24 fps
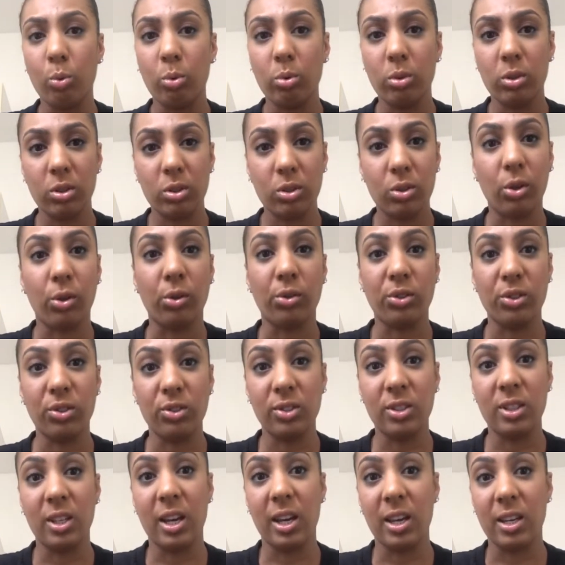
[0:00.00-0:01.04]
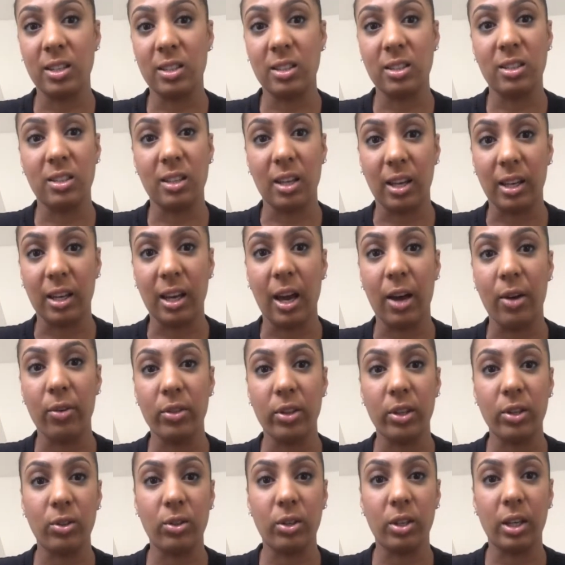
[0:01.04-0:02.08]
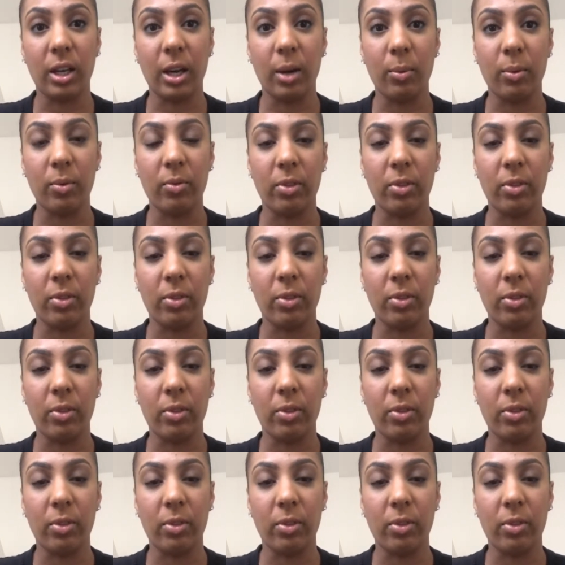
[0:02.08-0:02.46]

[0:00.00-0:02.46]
stocks and shares account that you can get with